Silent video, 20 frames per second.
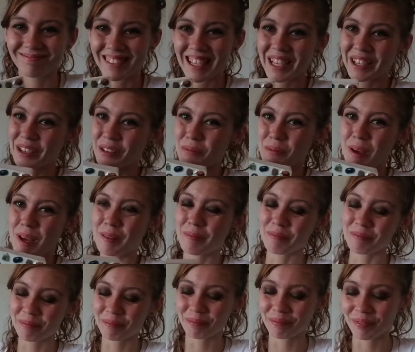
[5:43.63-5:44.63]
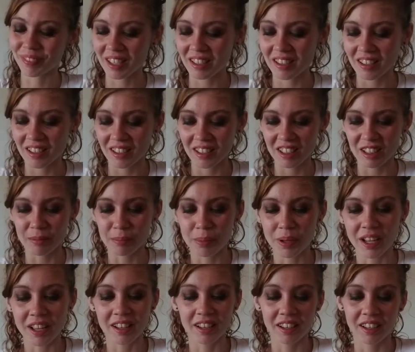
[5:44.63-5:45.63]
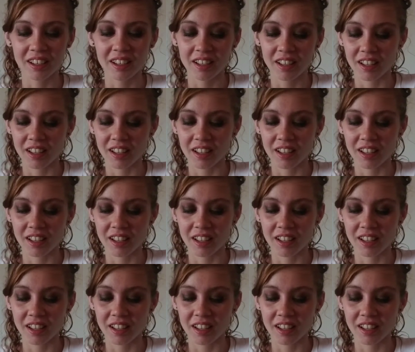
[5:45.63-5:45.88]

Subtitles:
Thank you, babe. But